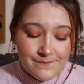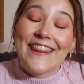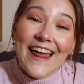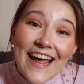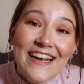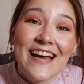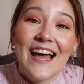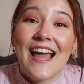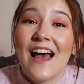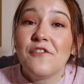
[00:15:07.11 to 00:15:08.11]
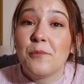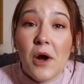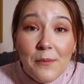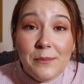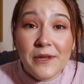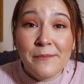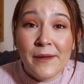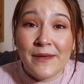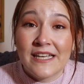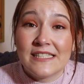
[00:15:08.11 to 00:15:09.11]
Then I have probably my
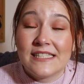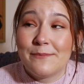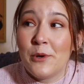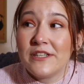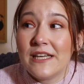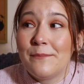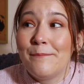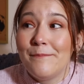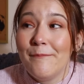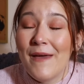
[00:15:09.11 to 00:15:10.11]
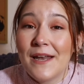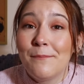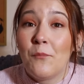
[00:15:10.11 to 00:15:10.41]
biggest disappointment,